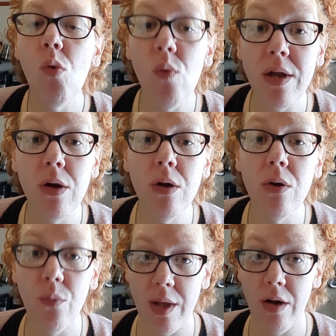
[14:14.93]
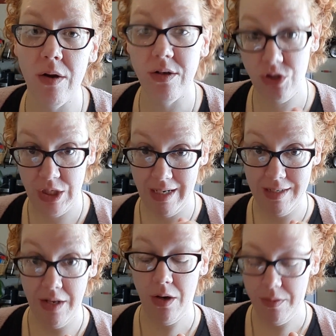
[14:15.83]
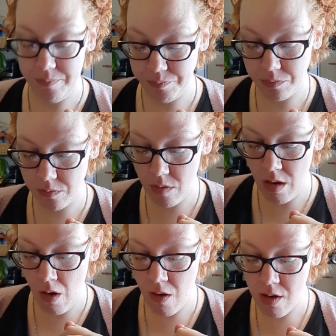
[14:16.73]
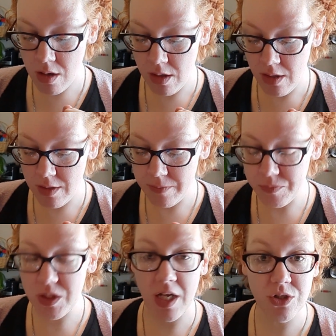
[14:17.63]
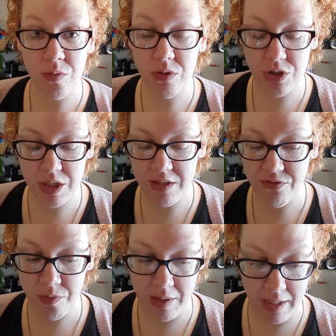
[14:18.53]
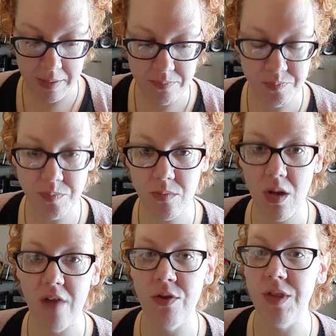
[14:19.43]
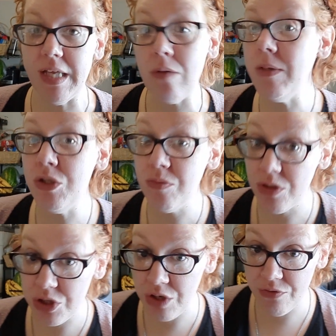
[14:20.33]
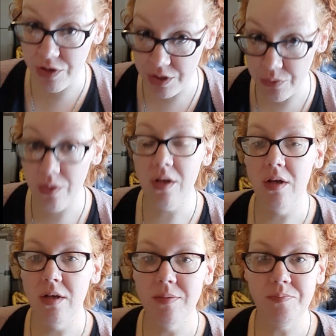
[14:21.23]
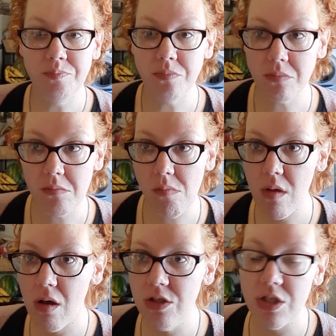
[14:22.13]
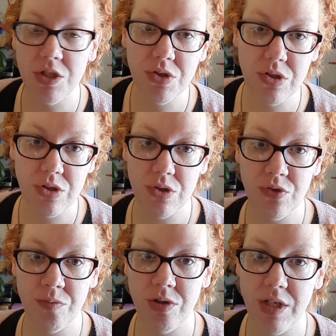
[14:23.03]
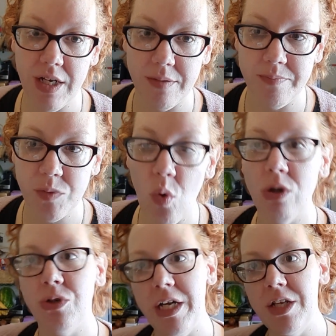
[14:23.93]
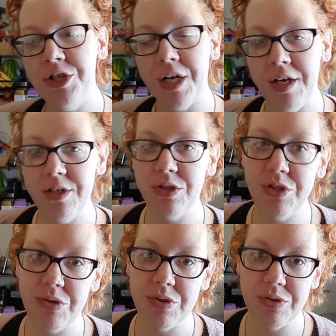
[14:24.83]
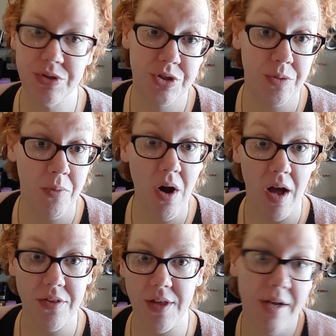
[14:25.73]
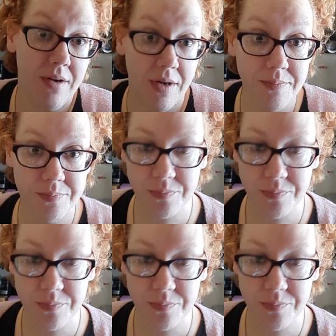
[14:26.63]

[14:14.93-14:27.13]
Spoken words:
Winner chicken dinner. It's not too mushy for me. If you think it'll be too mushy for you, just use the juice from the chicken. Or drain the chicken and just use the broth. I don't know.